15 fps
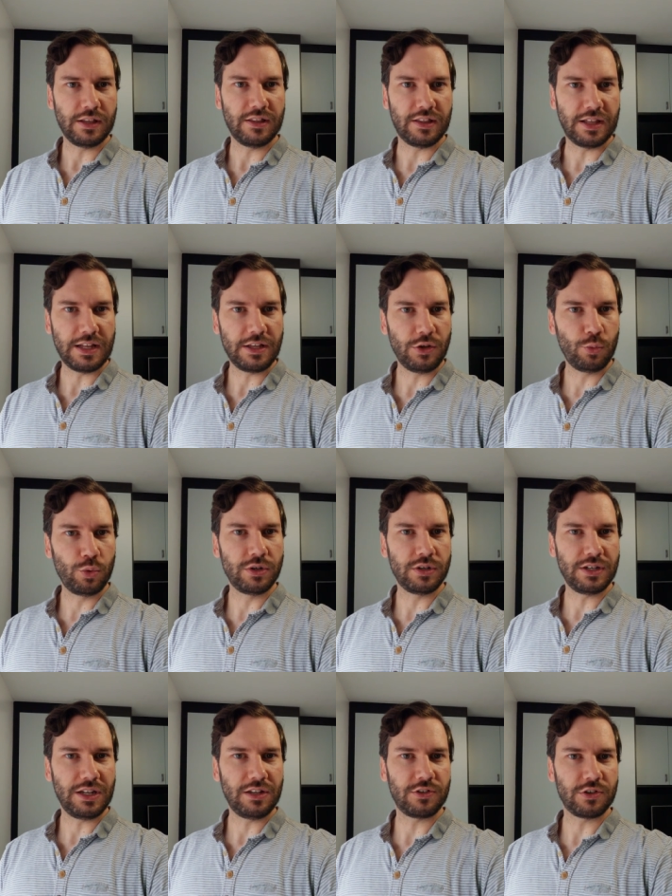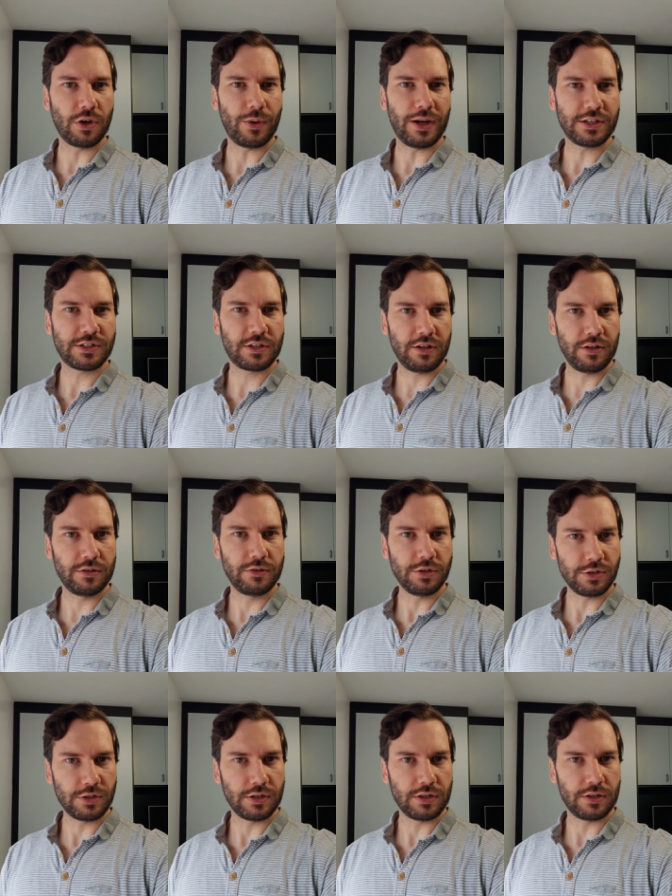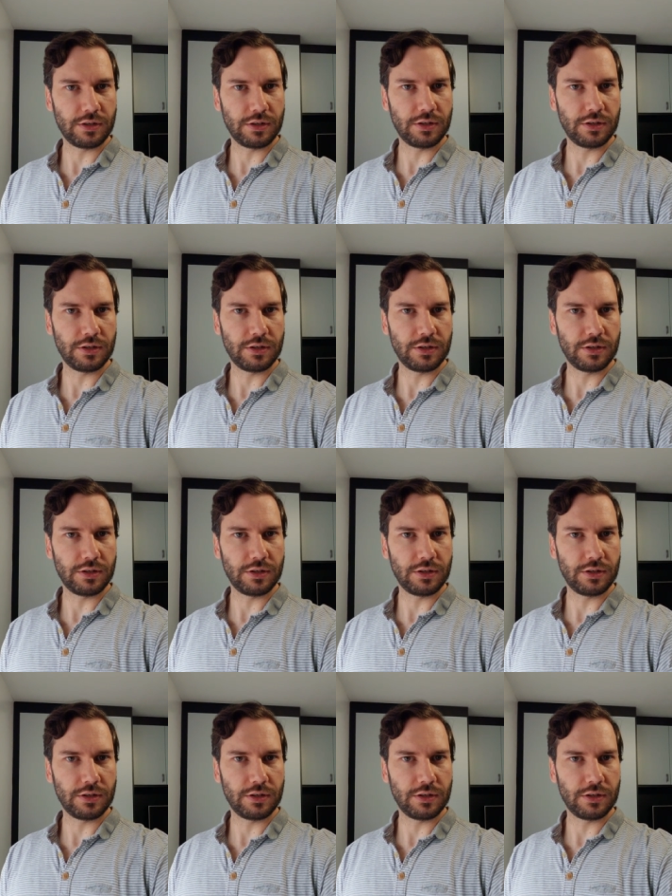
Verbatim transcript: then you wouldn't need to go as close,